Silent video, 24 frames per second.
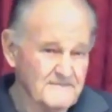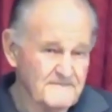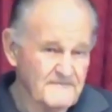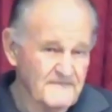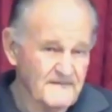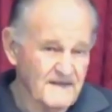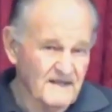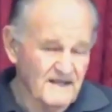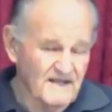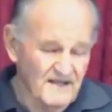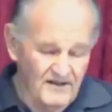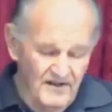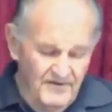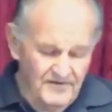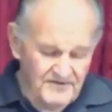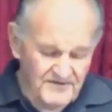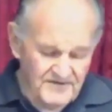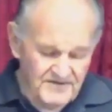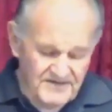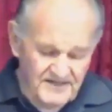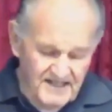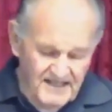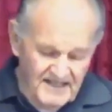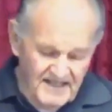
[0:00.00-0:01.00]
I often
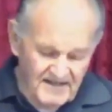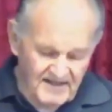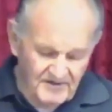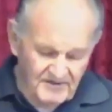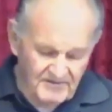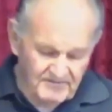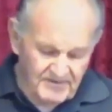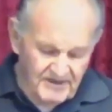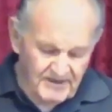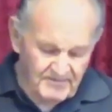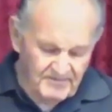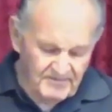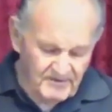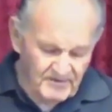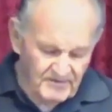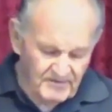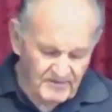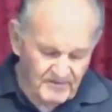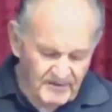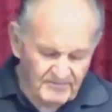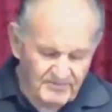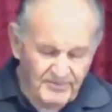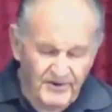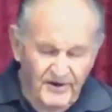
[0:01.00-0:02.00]
say that with people we're
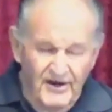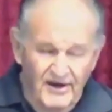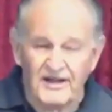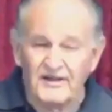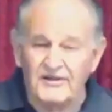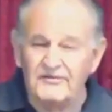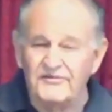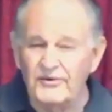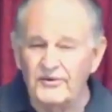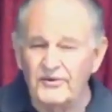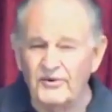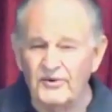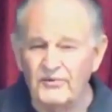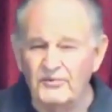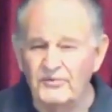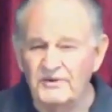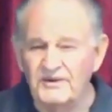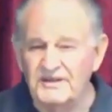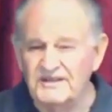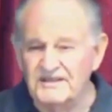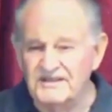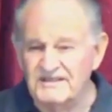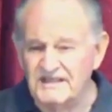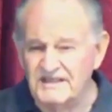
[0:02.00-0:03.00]
praying for or
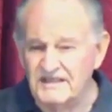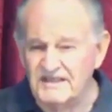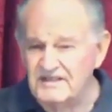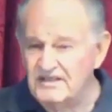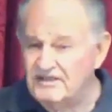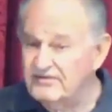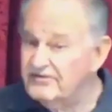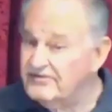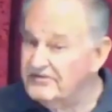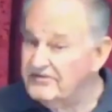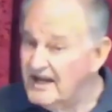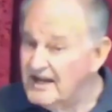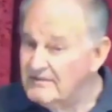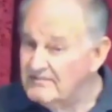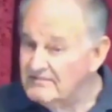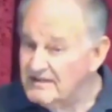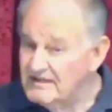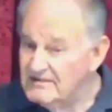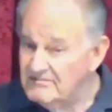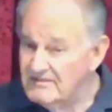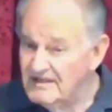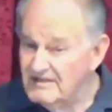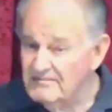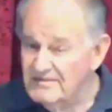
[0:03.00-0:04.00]
witnessing to, family
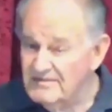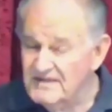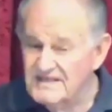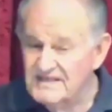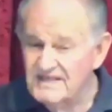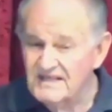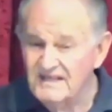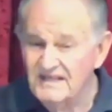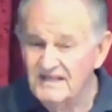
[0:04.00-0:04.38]
members.